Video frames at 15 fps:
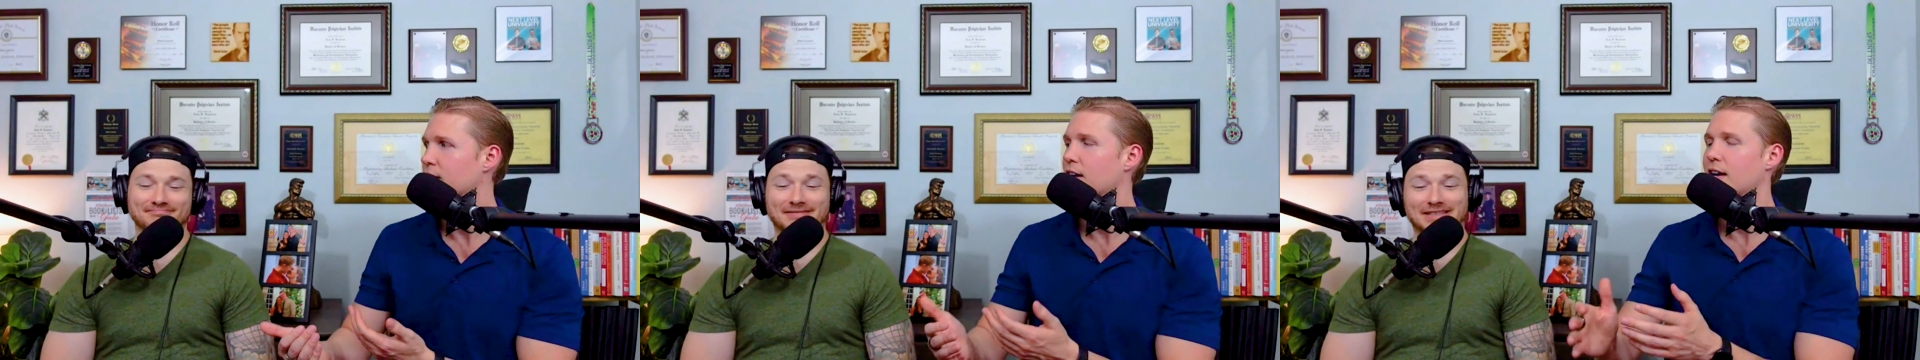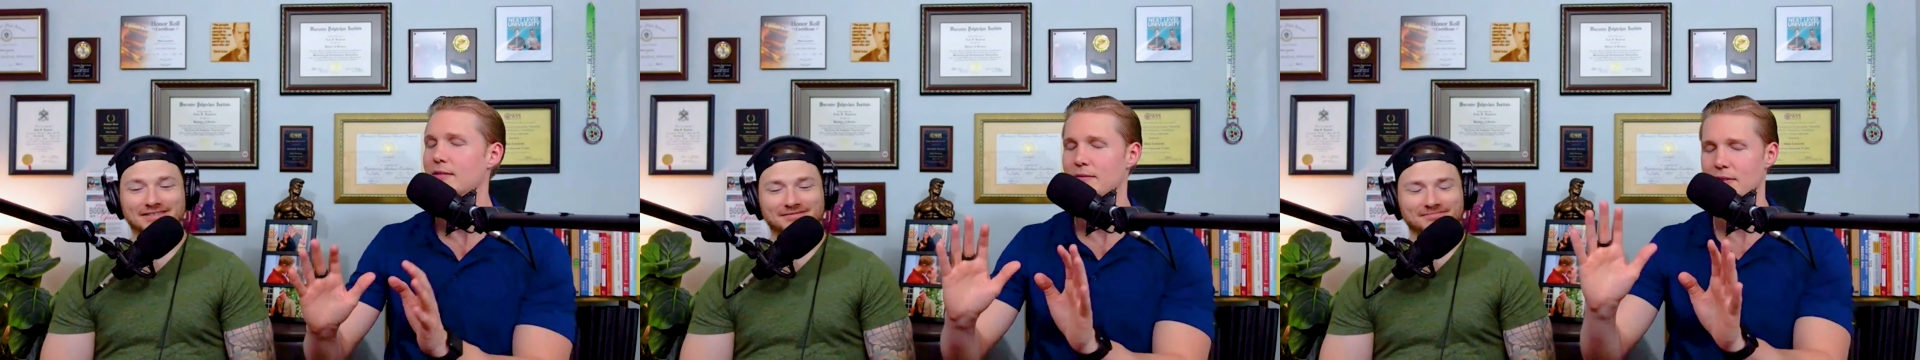
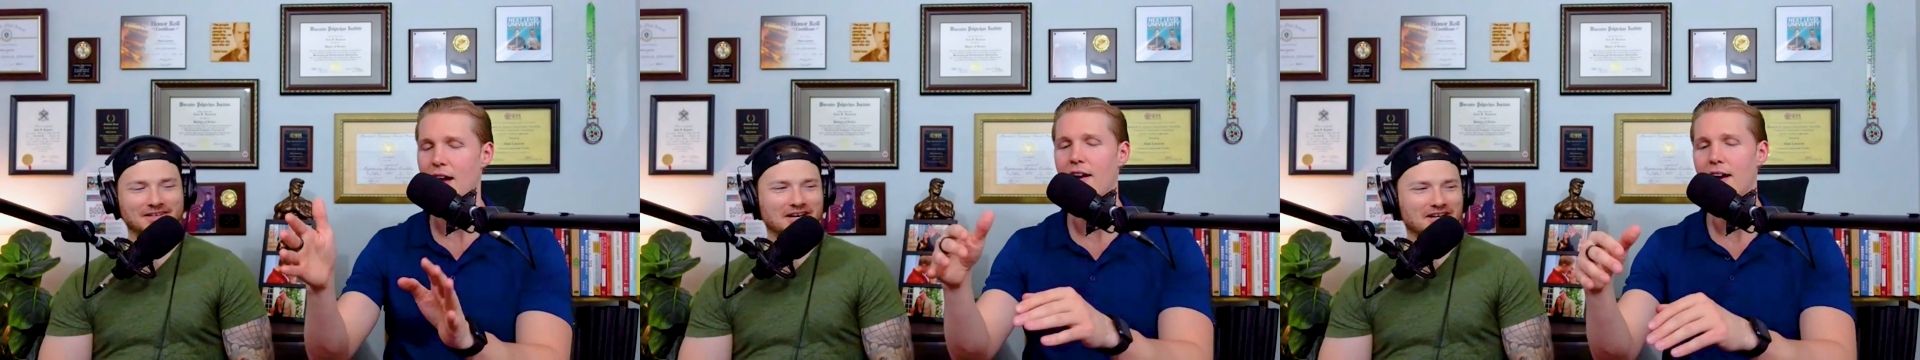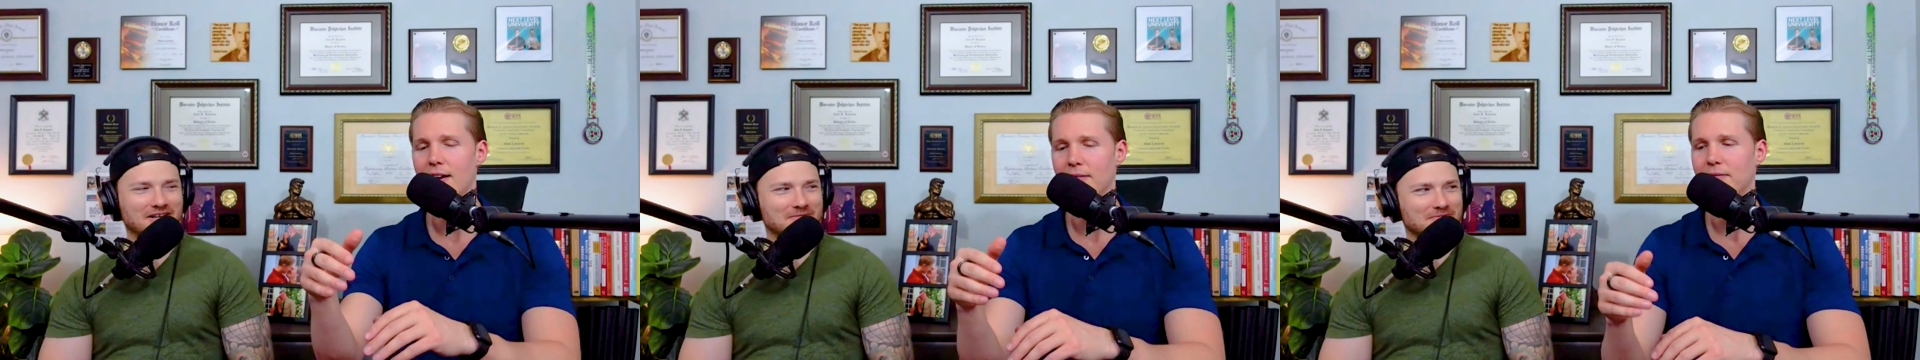Speaker 1: Well,
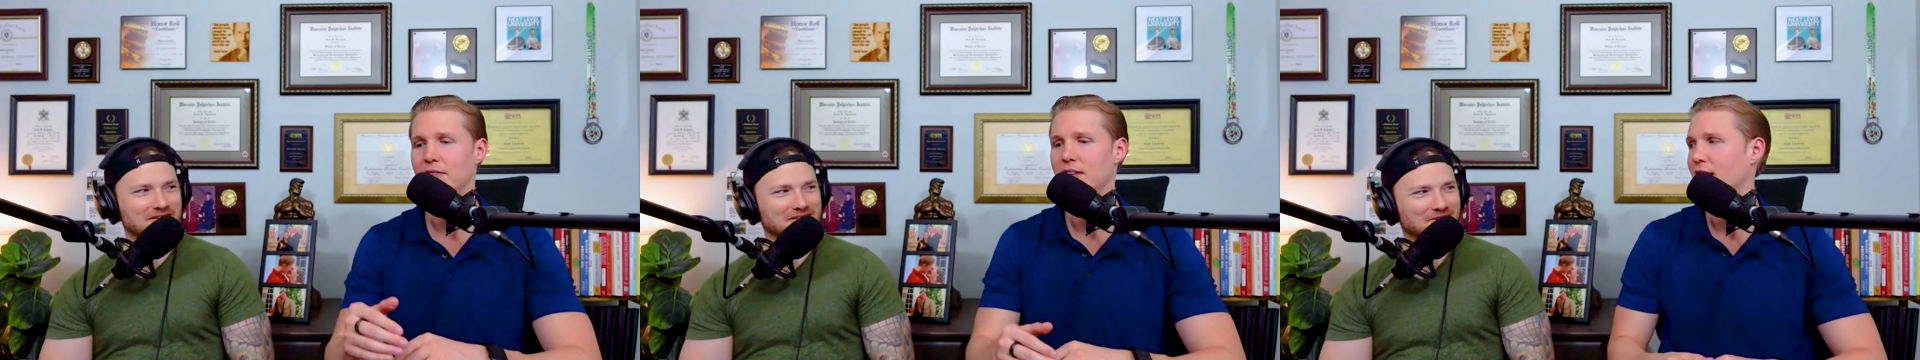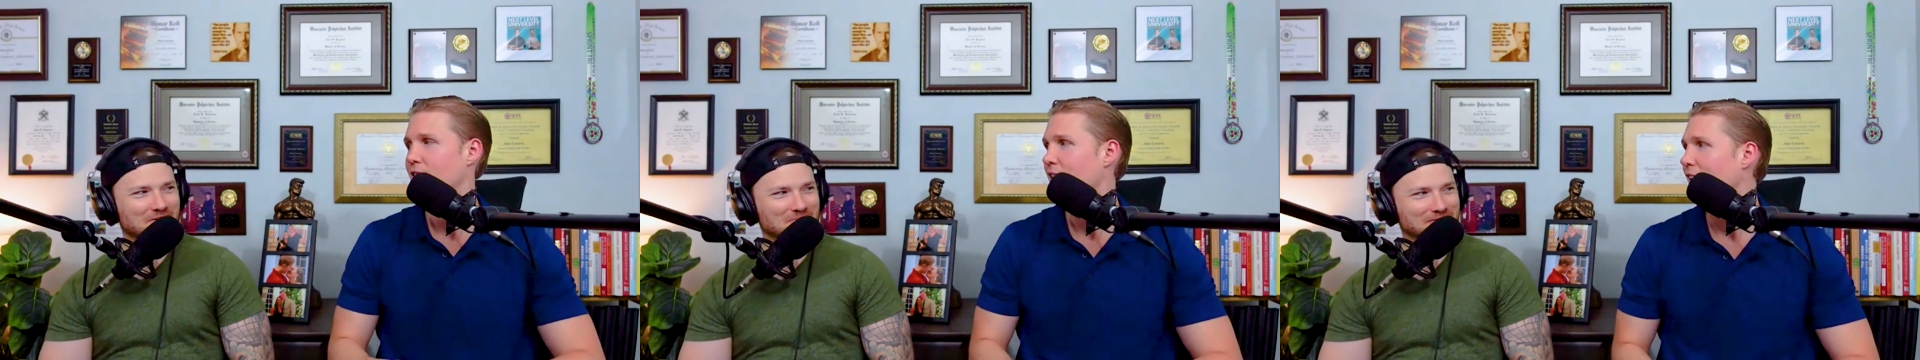All gonna right.
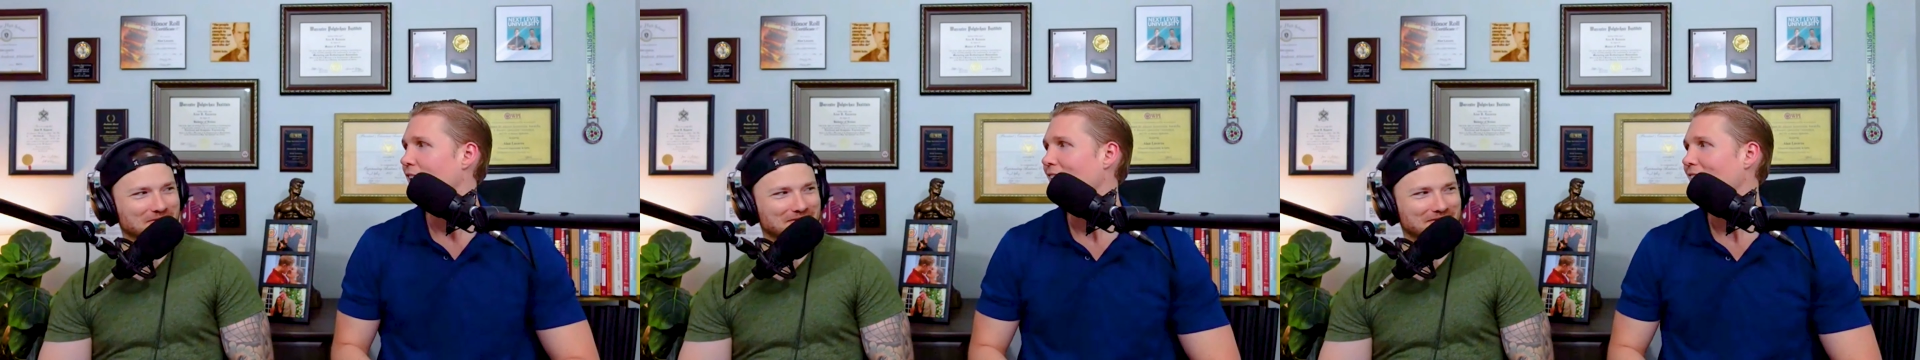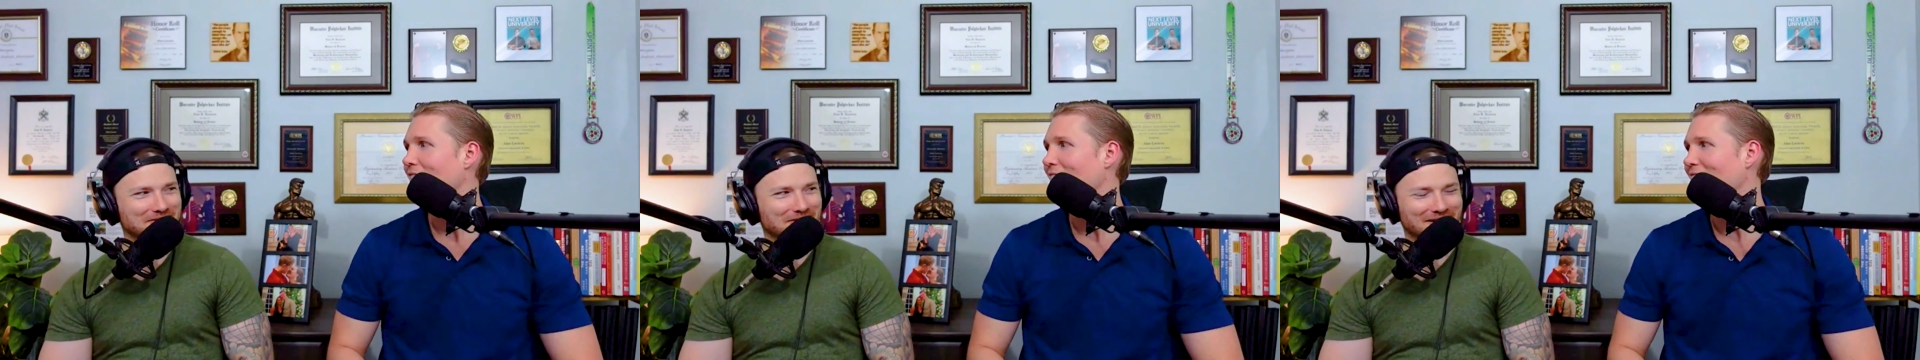bees don't
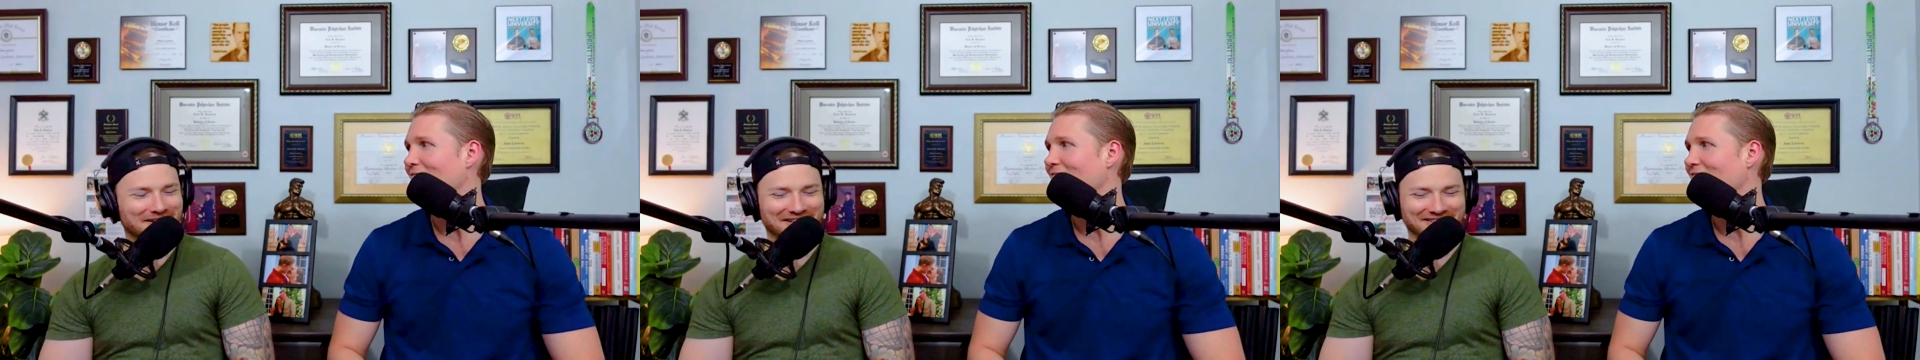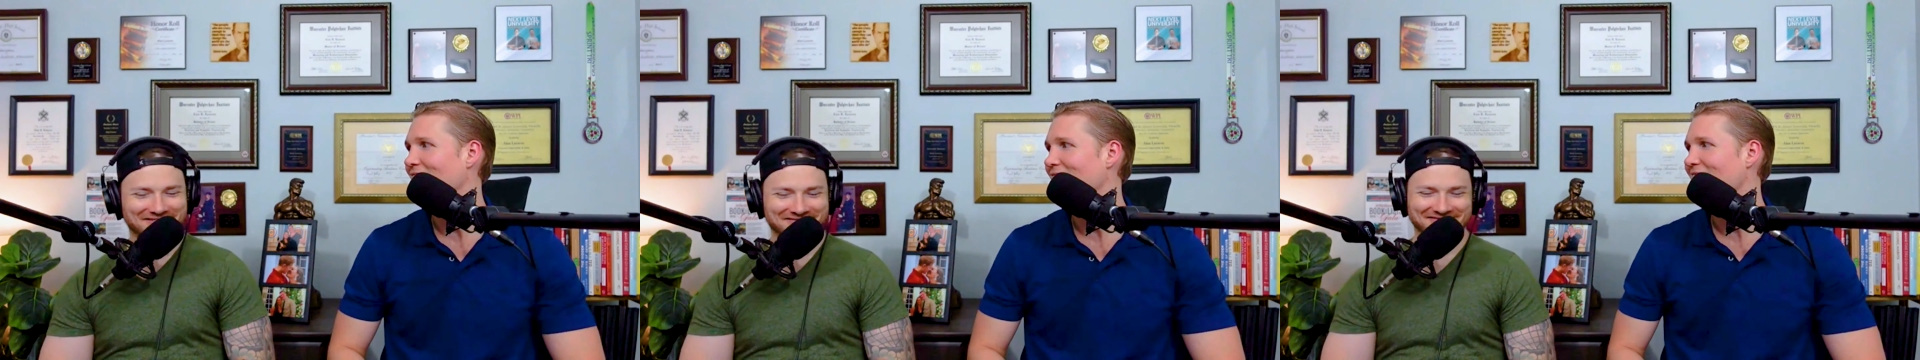produce no
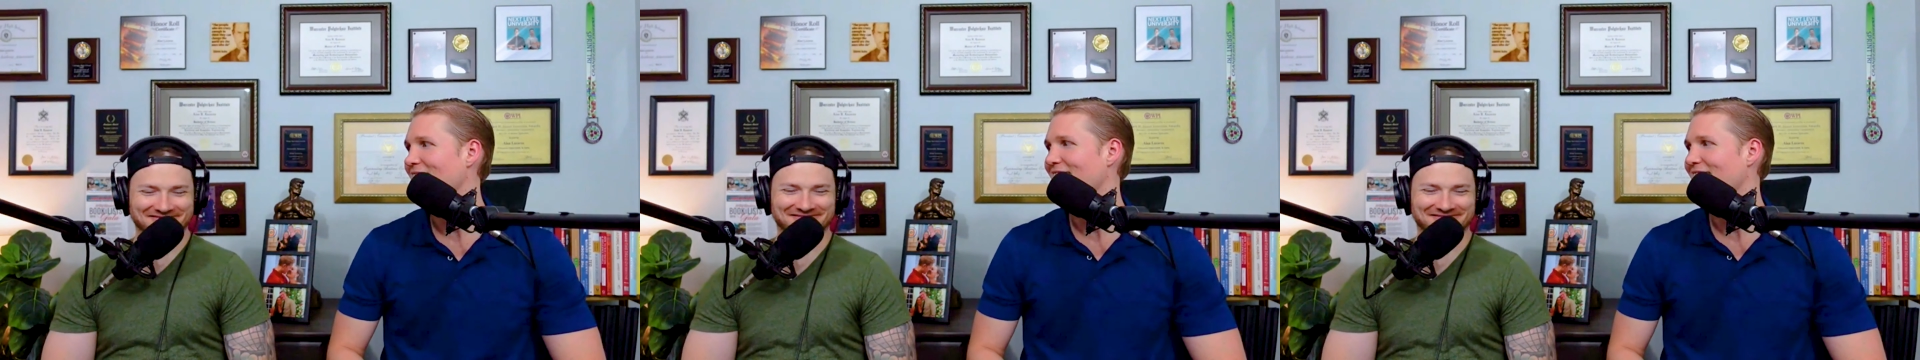honey.